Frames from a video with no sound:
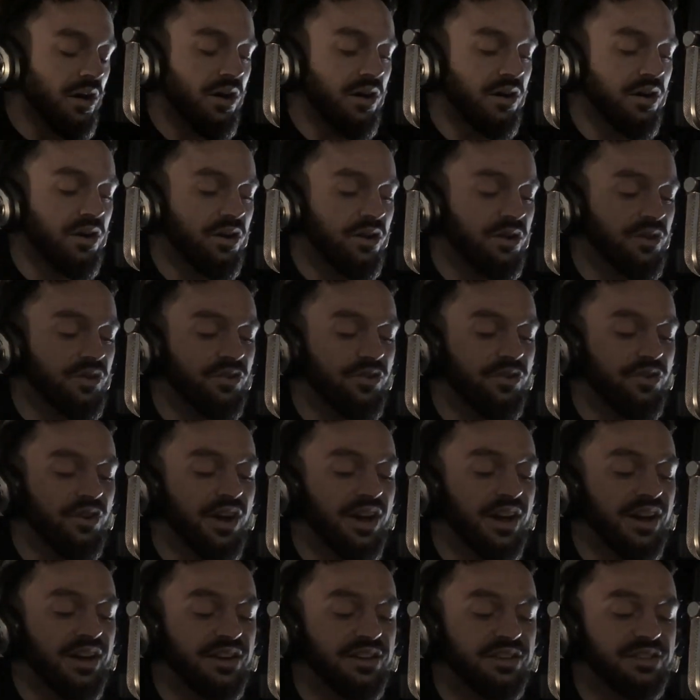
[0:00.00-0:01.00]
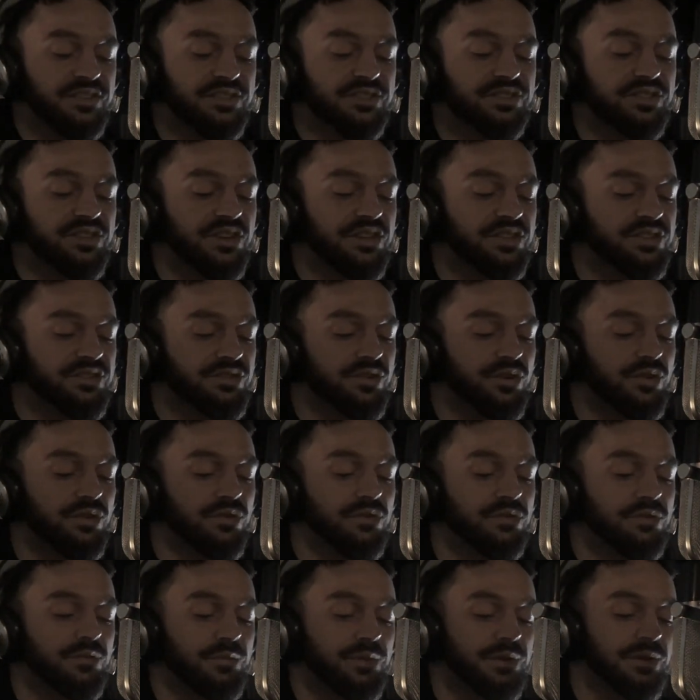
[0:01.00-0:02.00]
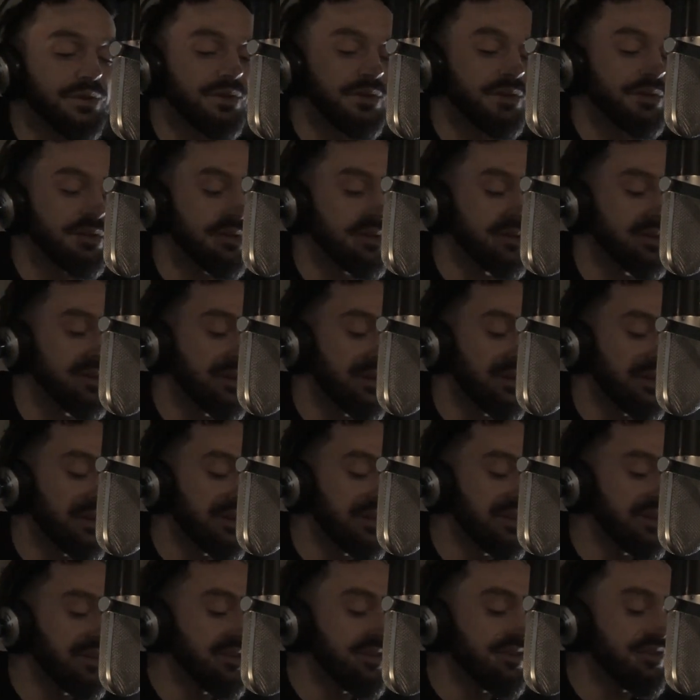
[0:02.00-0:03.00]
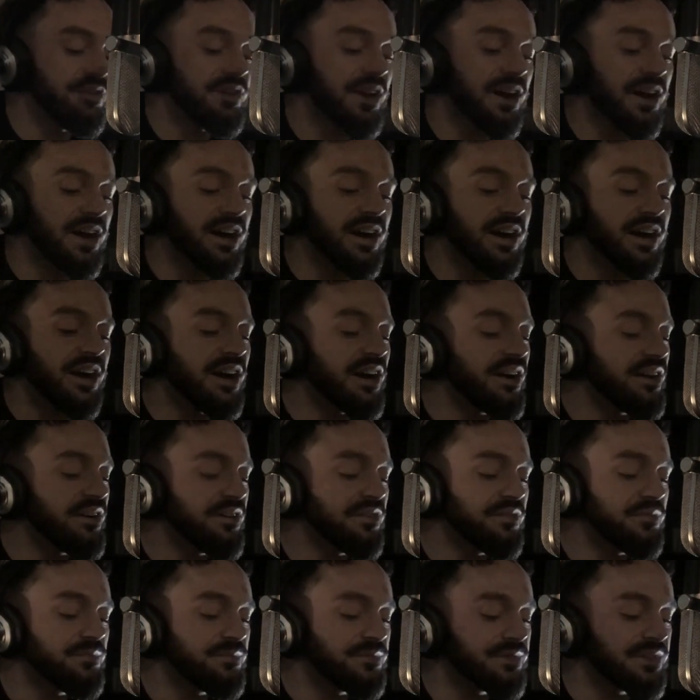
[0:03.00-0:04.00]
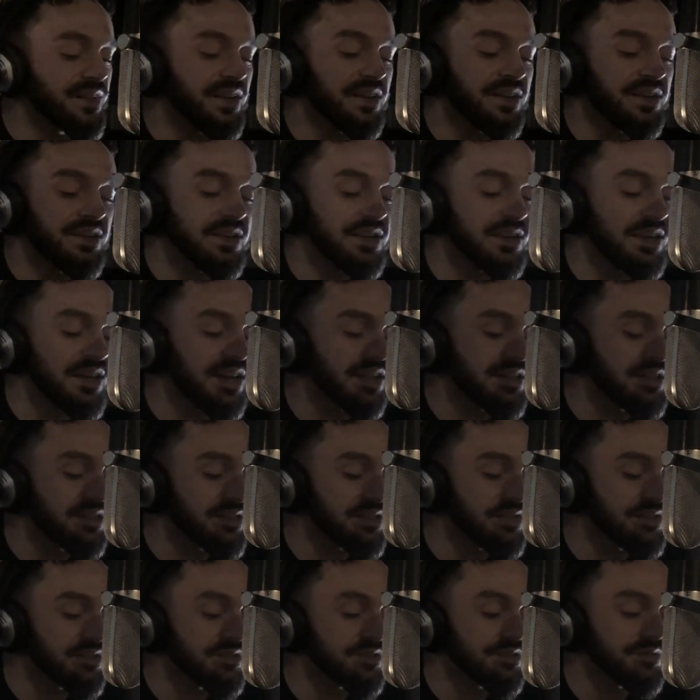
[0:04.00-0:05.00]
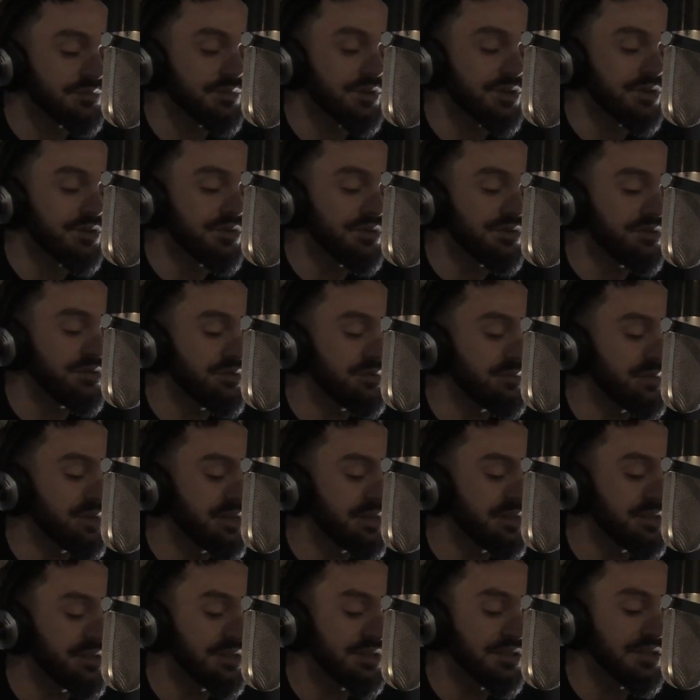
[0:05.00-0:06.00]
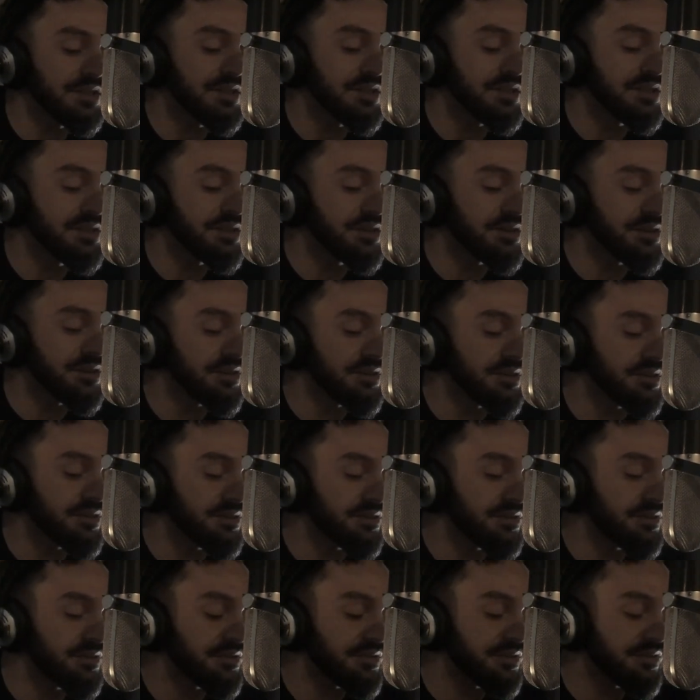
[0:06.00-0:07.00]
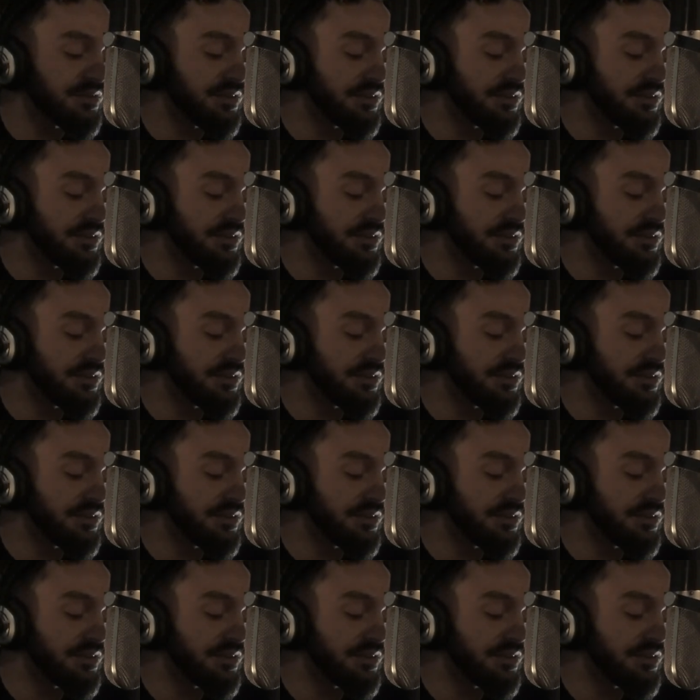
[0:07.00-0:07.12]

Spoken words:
Oh, grace, just hold me in your arms and let this moment linger.